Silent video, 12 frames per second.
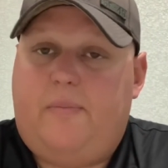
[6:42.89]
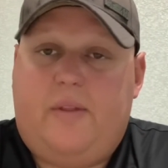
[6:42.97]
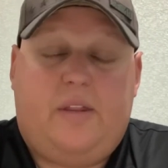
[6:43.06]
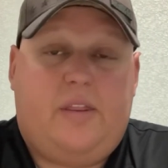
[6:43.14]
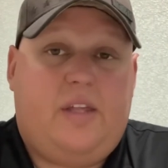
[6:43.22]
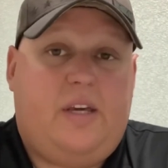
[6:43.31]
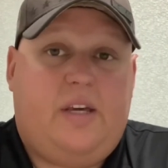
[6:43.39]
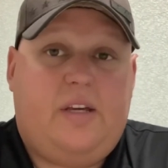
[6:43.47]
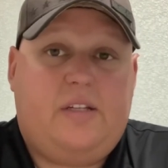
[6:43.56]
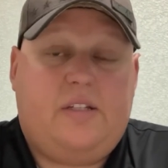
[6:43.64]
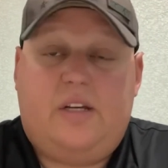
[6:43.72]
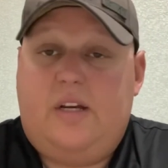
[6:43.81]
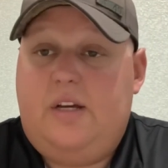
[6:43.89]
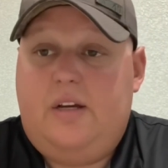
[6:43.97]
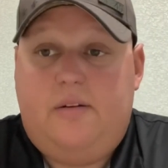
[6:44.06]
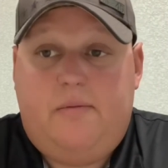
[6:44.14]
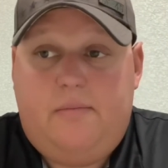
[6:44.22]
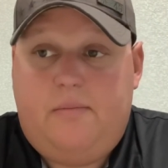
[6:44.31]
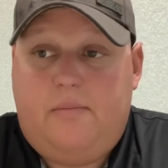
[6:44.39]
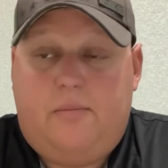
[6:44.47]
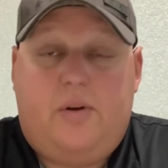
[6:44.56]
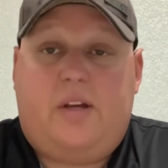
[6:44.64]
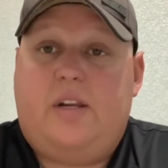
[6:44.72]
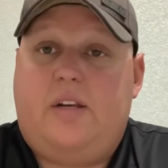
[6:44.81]
And the thing is,
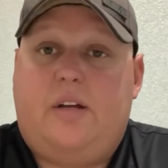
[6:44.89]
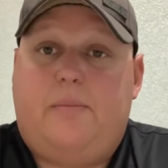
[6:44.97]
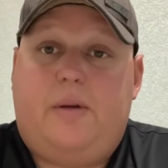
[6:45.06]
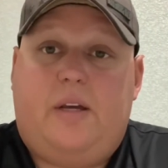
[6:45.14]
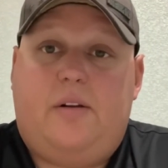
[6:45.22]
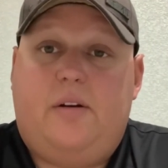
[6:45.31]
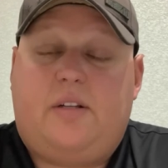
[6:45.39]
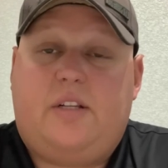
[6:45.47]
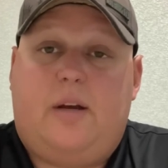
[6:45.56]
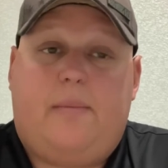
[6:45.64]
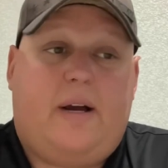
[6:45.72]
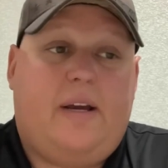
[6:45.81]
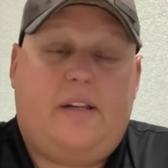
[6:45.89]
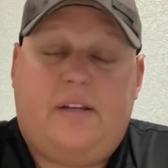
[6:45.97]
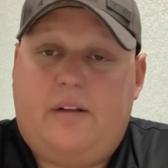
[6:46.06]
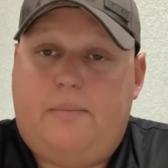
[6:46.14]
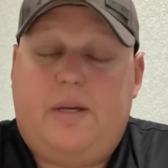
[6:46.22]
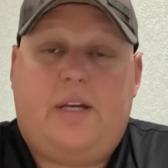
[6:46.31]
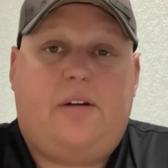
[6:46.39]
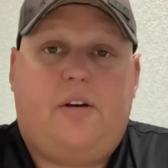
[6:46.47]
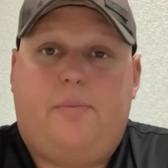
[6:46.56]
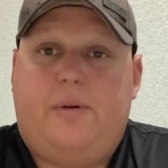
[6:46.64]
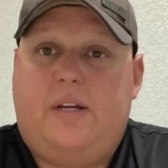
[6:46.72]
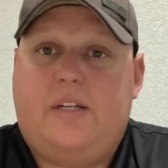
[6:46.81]
we could end up being hooked up. I can end up being
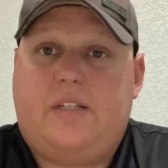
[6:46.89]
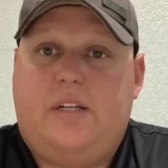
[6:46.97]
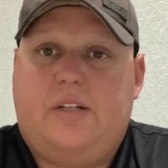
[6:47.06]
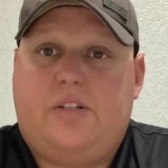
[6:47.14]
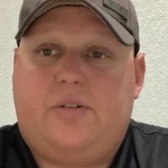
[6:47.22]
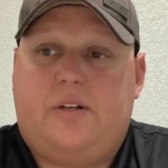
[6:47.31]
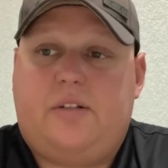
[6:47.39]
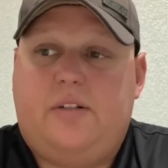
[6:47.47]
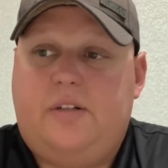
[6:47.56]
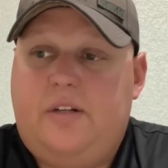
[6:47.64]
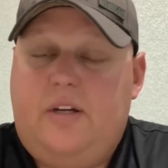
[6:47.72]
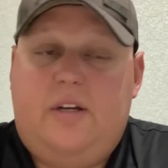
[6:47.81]
your PSD instructor.